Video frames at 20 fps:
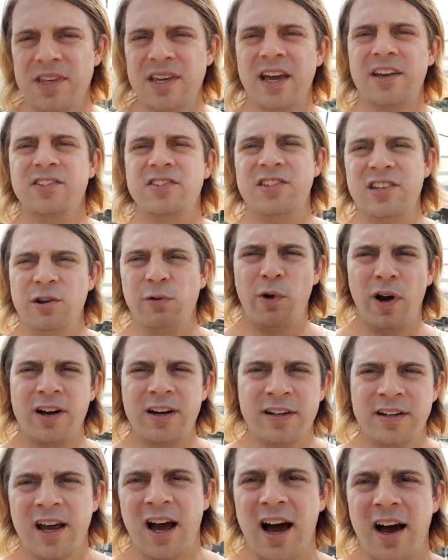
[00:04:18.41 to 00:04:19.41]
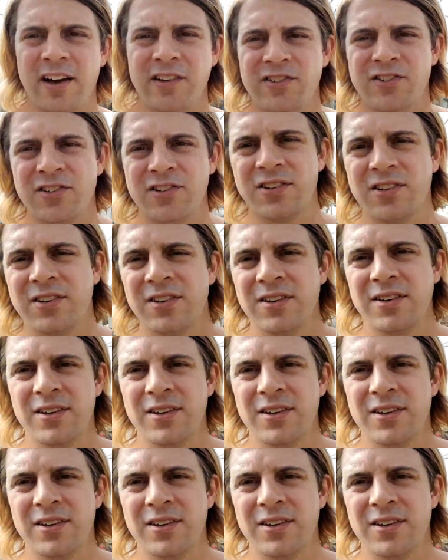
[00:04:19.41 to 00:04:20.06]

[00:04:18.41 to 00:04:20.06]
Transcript: the AC running, guys.